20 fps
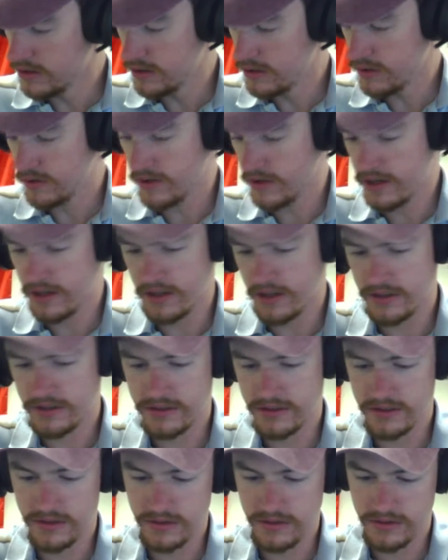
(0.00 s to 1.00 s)
Loot Crate
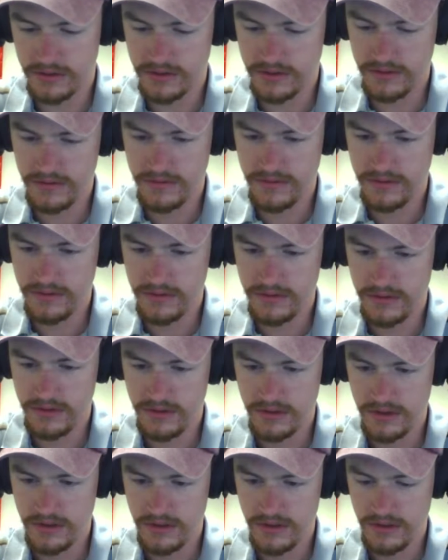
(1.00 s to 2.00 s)
exclusive
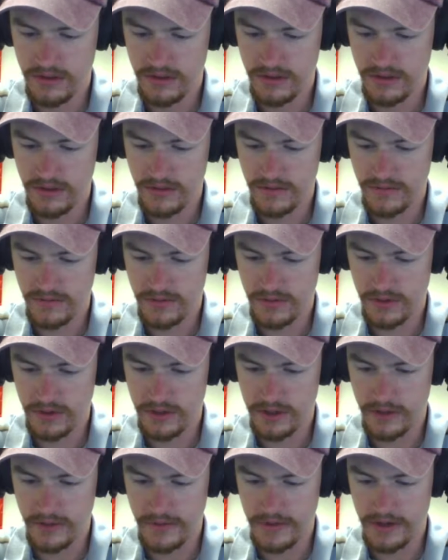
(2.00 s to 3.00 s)
for
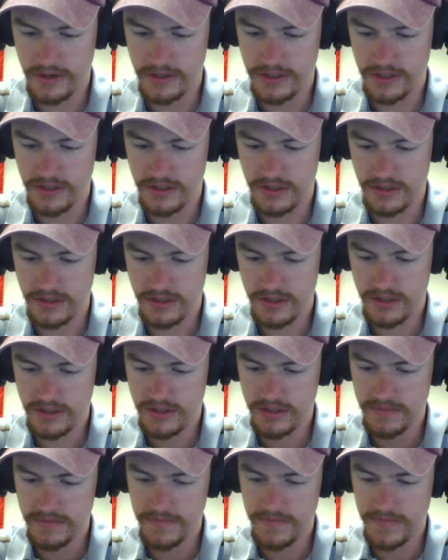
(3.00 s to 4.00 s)
Terminator
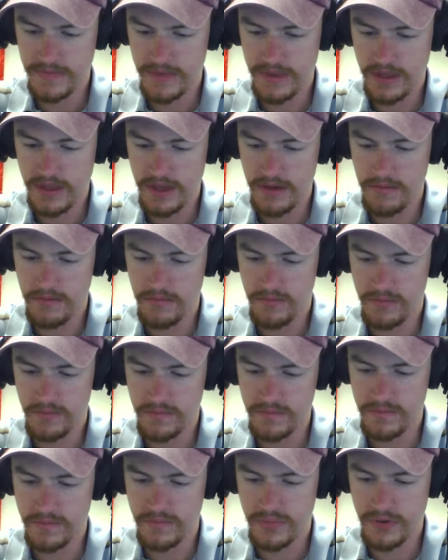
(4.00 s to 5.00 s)
Genisys. A
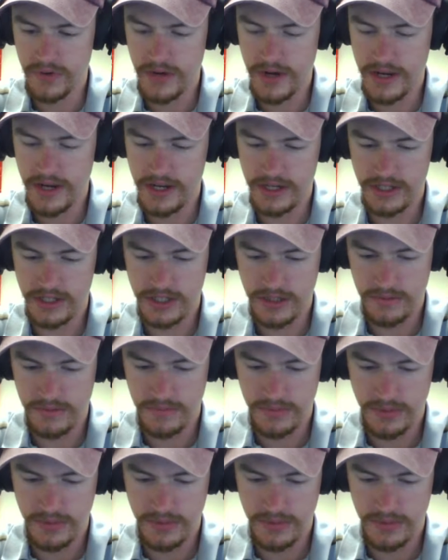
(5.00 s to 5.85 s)
brain chip.